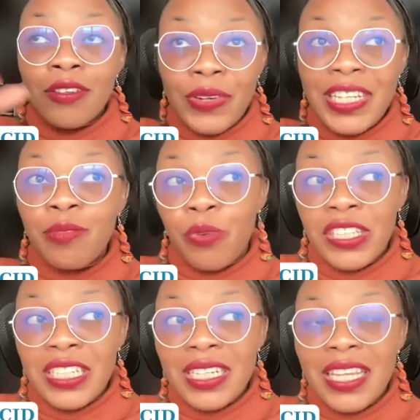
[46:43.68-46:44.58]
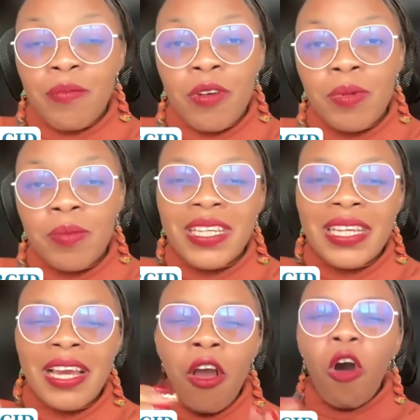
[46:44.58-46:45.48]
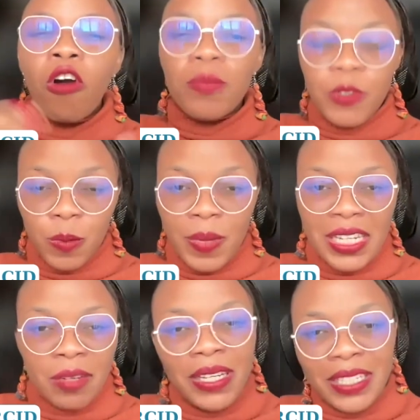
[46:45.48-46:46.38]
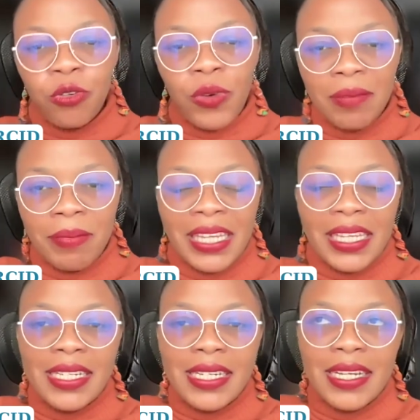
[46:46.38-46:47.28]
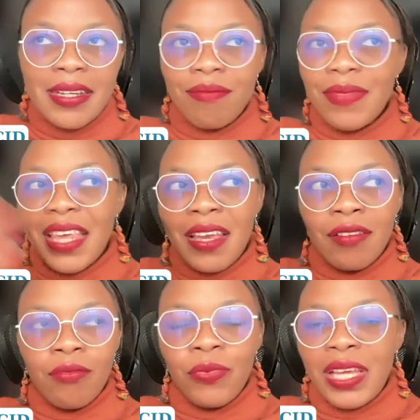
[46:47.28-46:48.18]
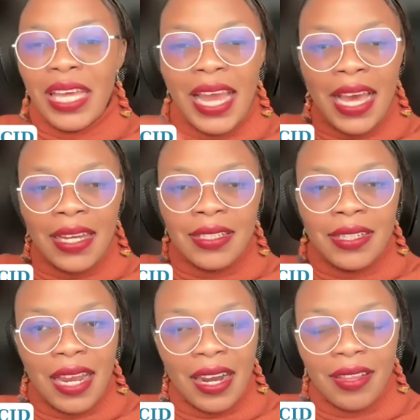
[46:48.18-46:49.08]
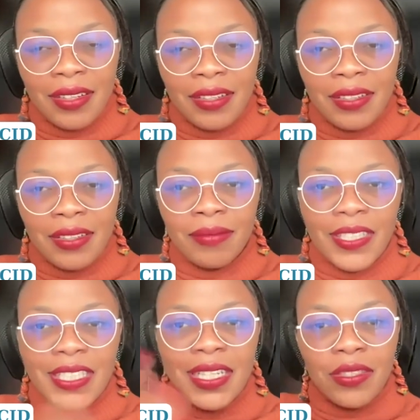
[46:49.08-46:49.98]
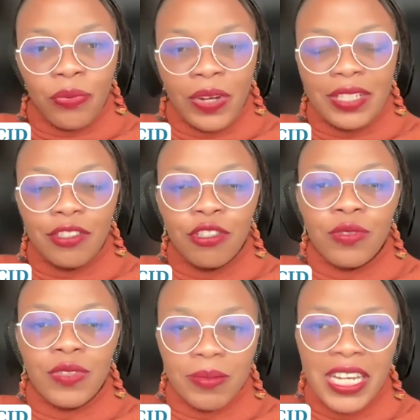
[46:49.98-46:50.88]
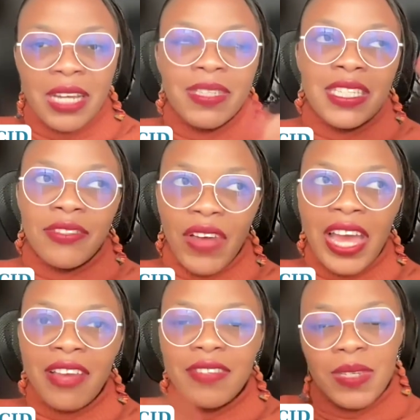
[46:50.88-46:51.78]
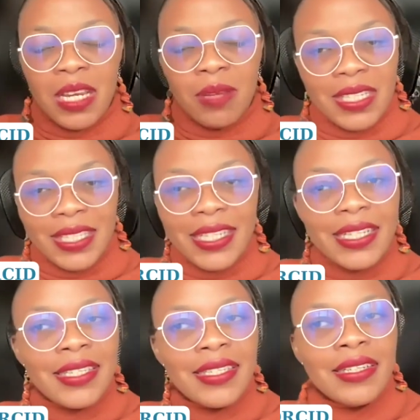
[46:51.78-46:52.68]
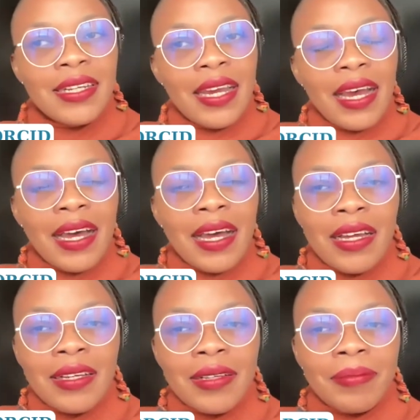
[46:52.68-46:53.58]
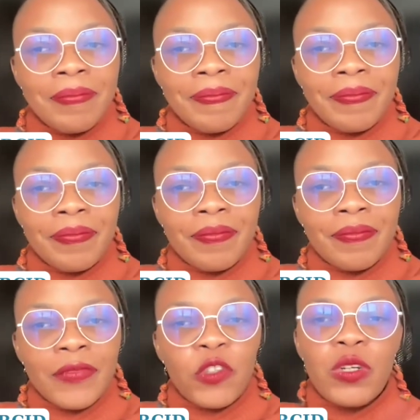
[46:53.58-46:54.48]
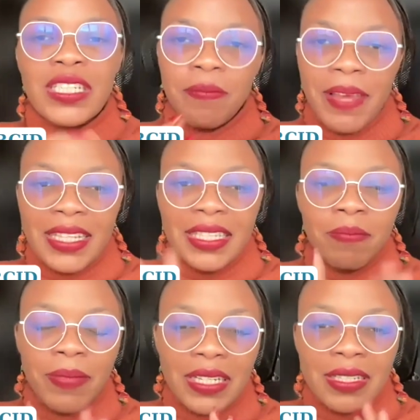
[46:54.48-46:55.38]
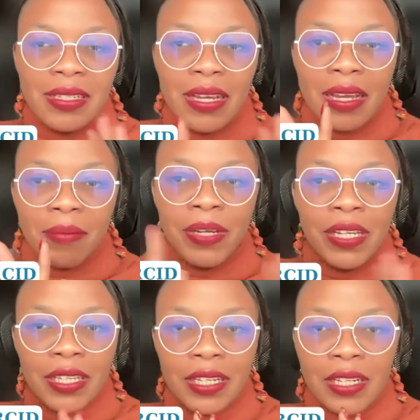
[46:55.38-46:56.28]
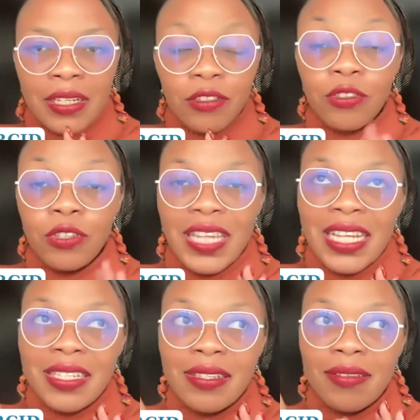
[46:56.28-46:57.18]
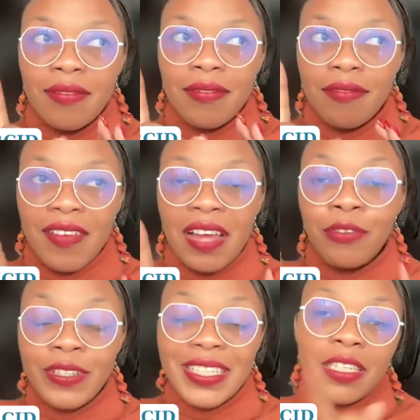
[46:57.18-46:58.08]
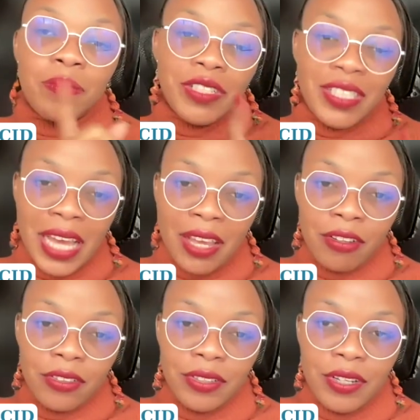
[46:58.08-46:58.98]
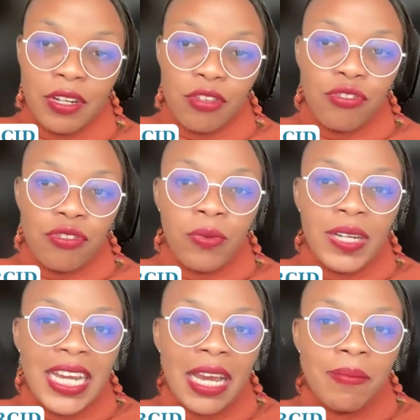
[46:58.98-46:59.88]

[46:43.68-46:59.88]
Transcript: great project that probably almost made it but didn't quite make it. Then we can add another sixth one. So sometimes it's 5, sometimes it's 6. Um, so it depends, but per year, sorry, that's 5 or 6 per cycle. So what